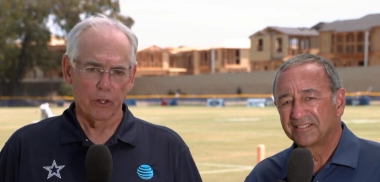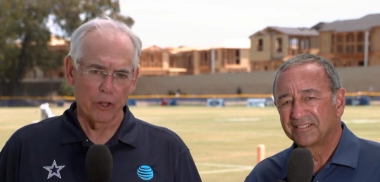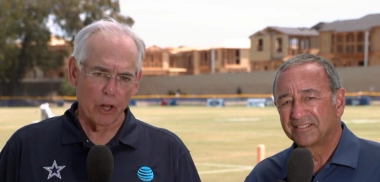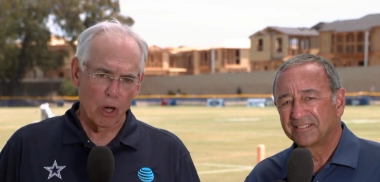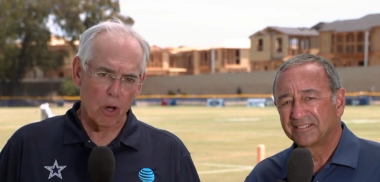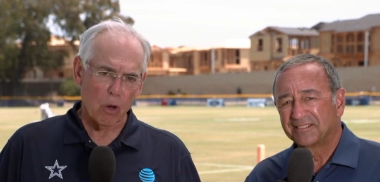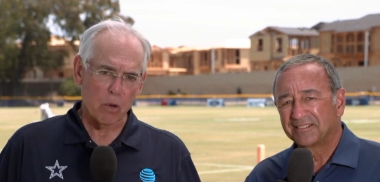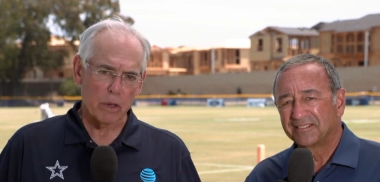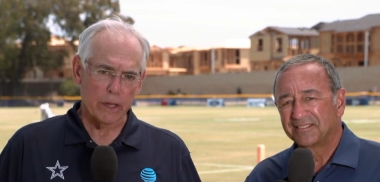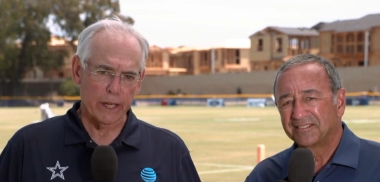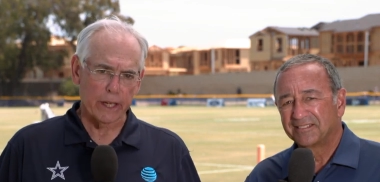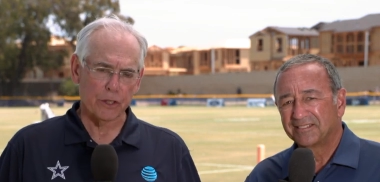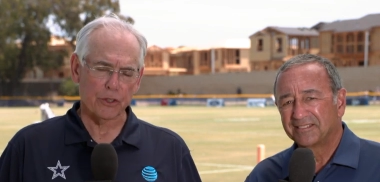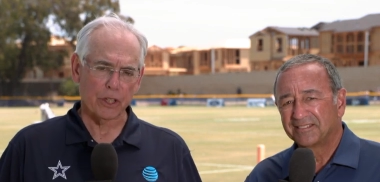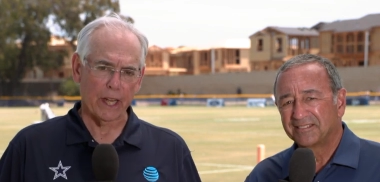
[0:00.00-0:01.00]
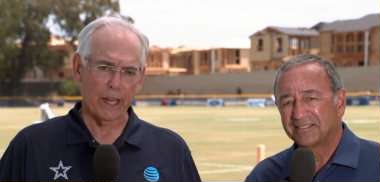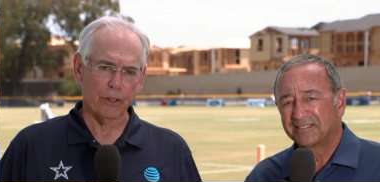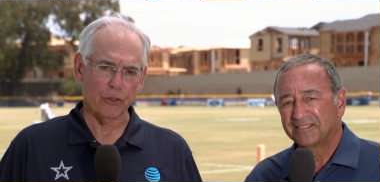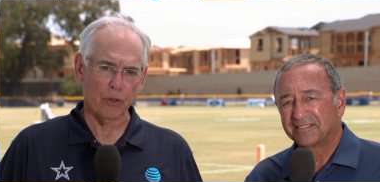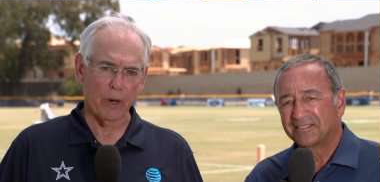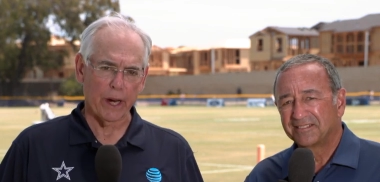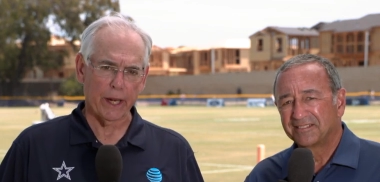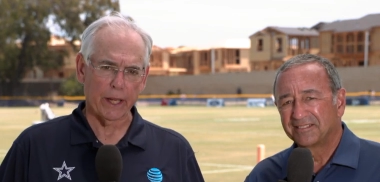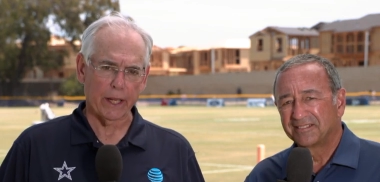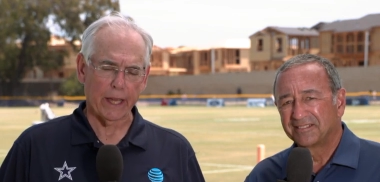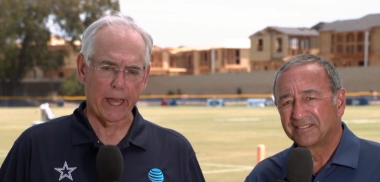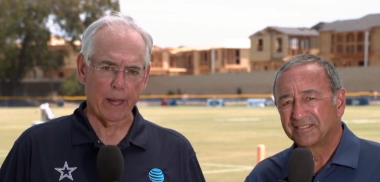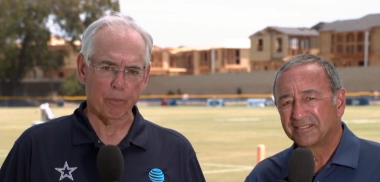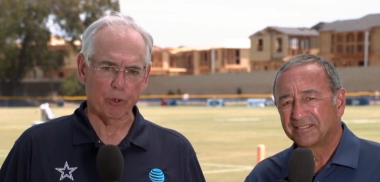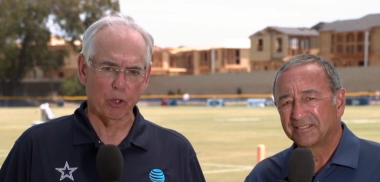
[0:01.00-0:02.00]
Speaker 1: No inside training
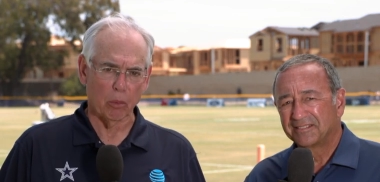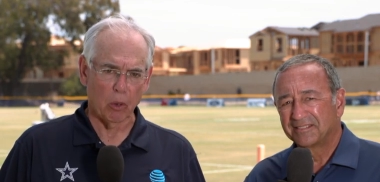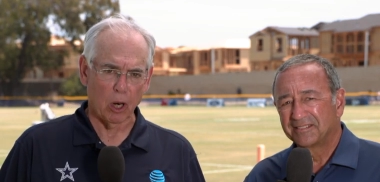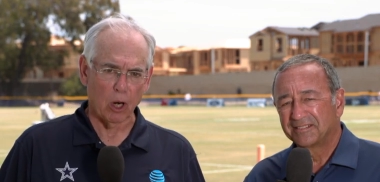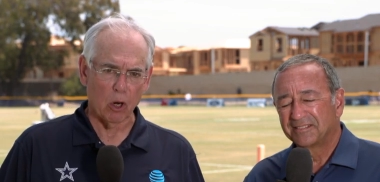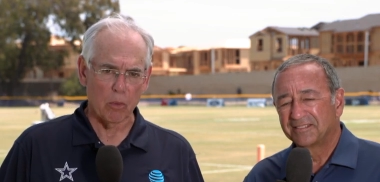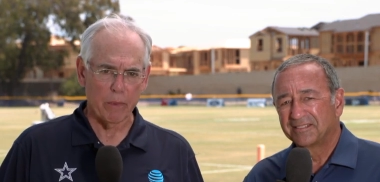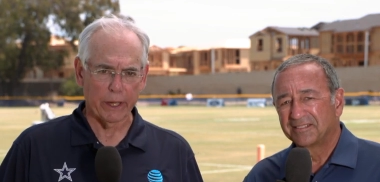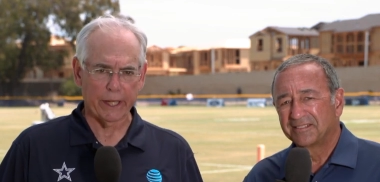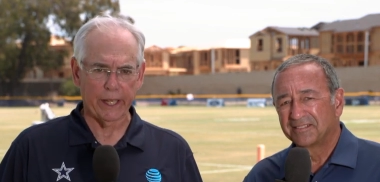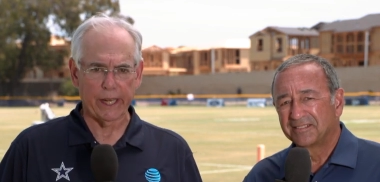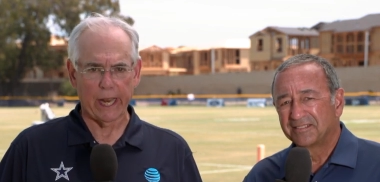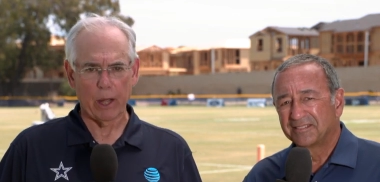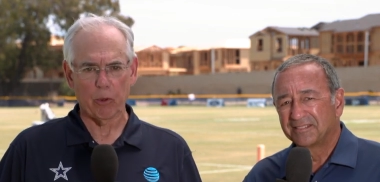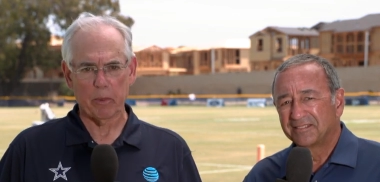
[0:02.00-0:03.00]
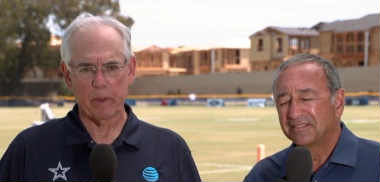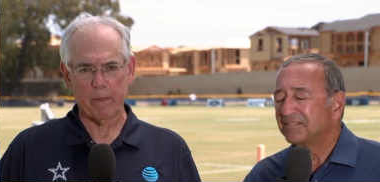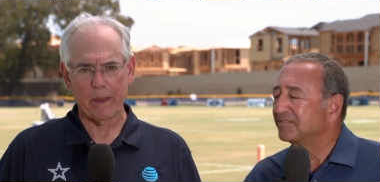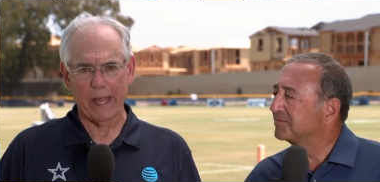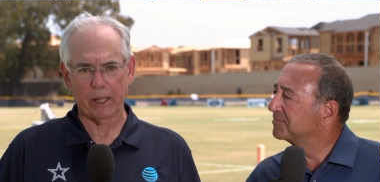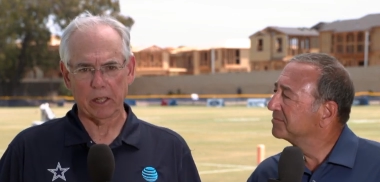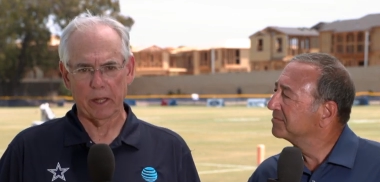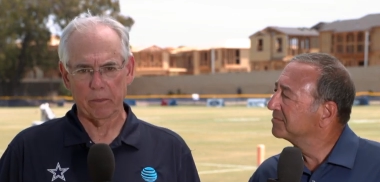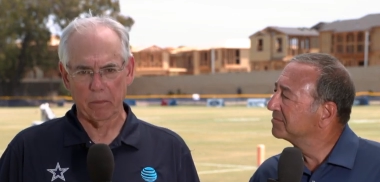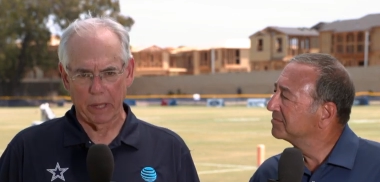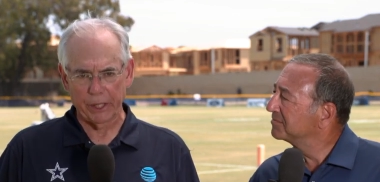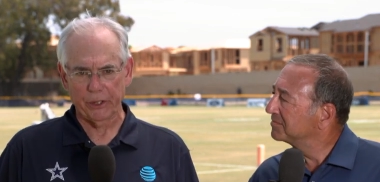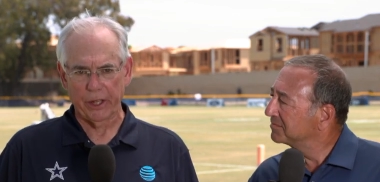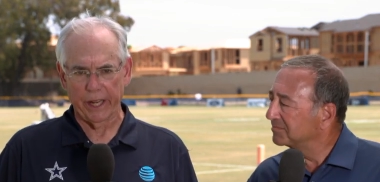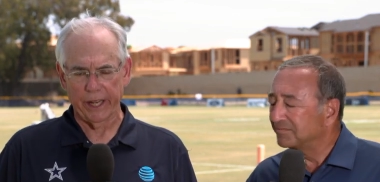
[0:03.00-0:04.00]
camp tomorrow. Mickey and I will be back on
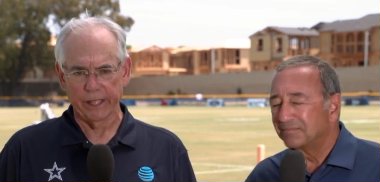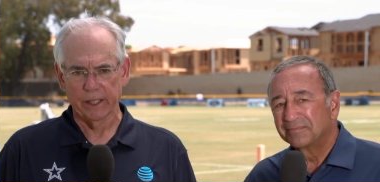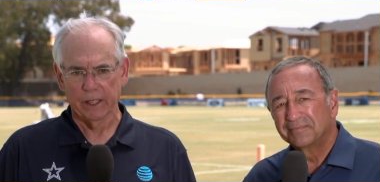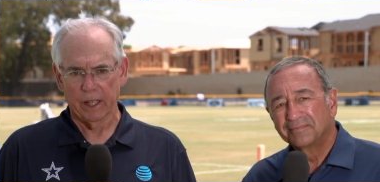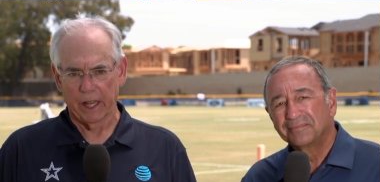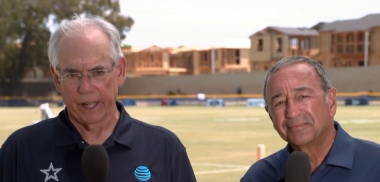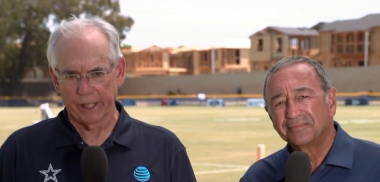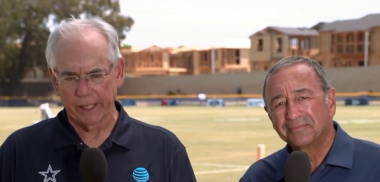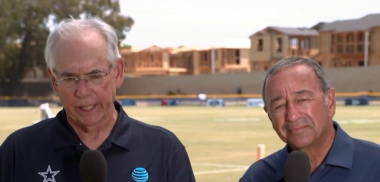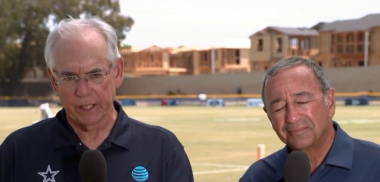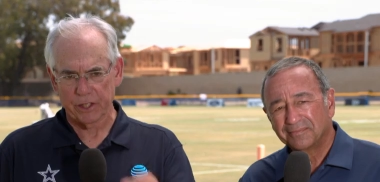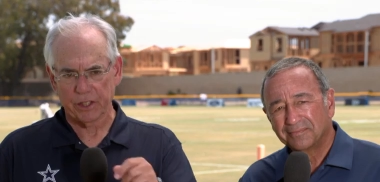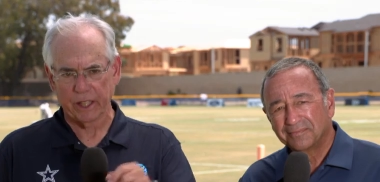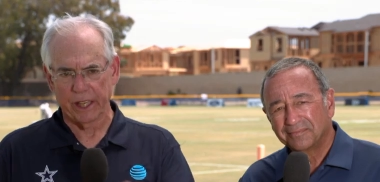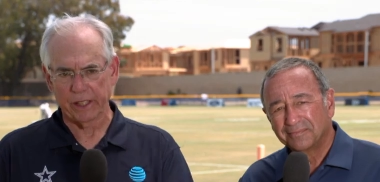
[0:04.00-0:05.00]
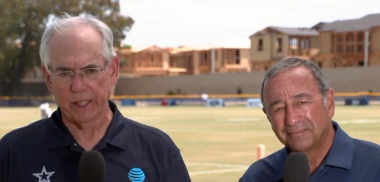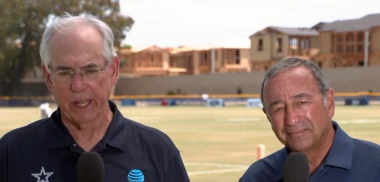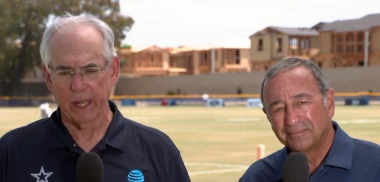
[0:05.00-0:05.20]
Monday on Inside